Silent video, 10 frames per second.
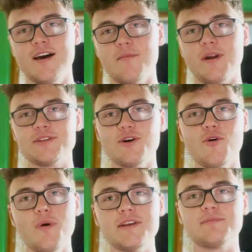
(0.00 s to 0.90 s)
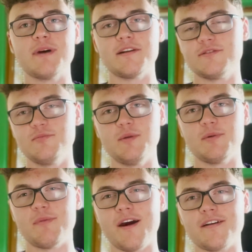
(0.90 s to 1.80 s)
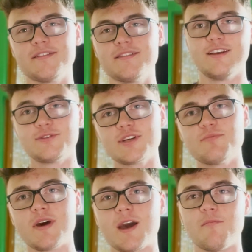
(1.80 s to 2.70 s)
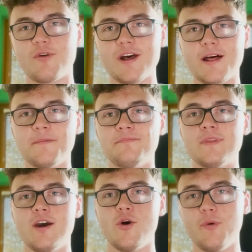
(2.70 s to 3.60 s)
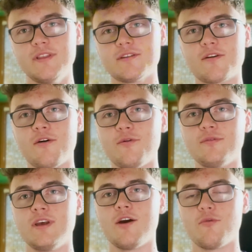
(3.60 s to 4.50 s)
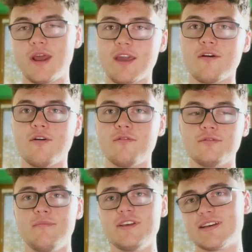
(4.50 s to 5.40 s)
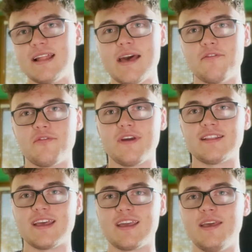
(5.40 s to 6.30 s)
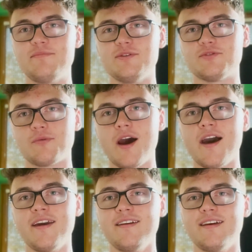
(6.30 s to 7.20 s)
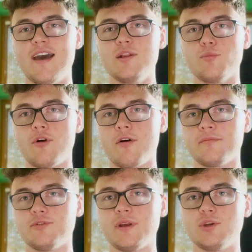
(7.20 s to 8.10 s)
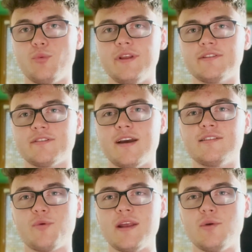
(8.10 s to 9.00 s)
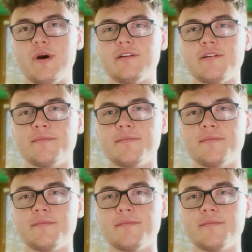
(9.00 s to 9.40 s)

But it's always better to be prepared. So just pack umbrella, winter coat, raincoat, basically everything that keeps you dry and warm during the winter and the rainy weather.